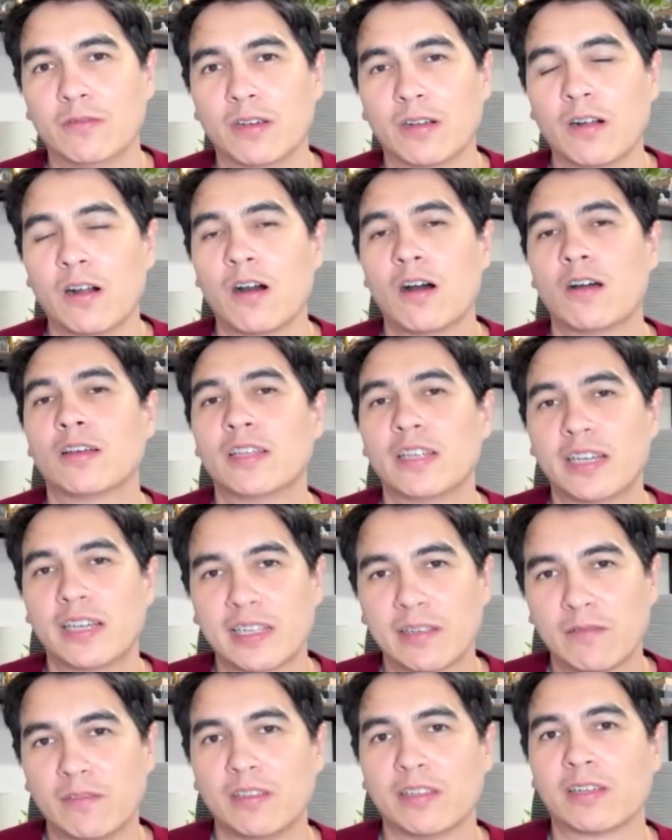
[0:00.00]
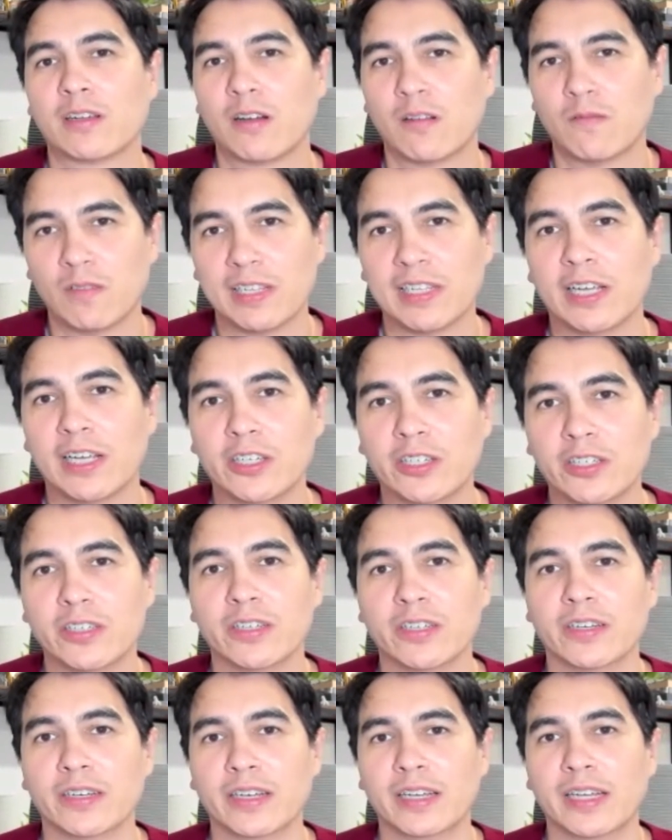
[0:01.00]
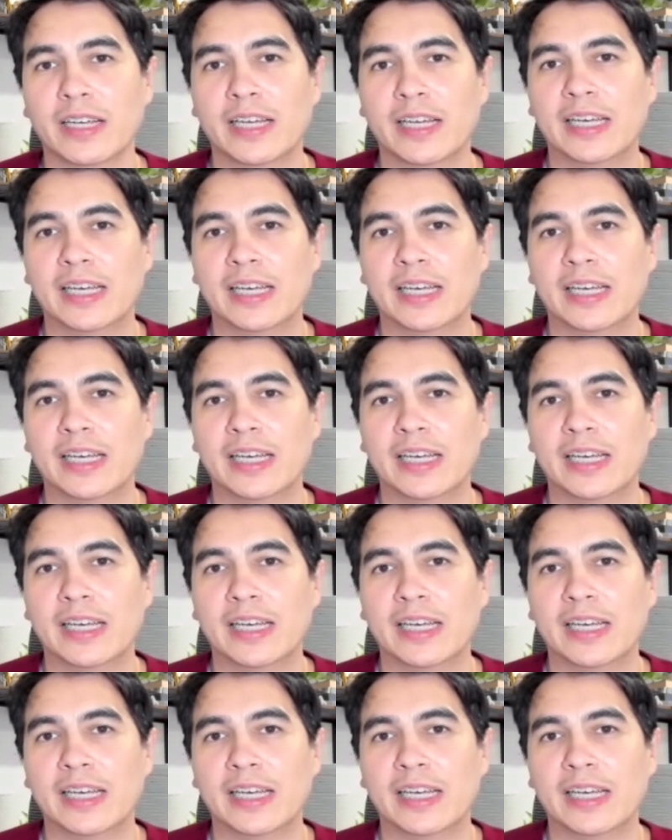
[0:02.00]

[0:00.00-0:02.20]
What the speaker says: the context for this conversation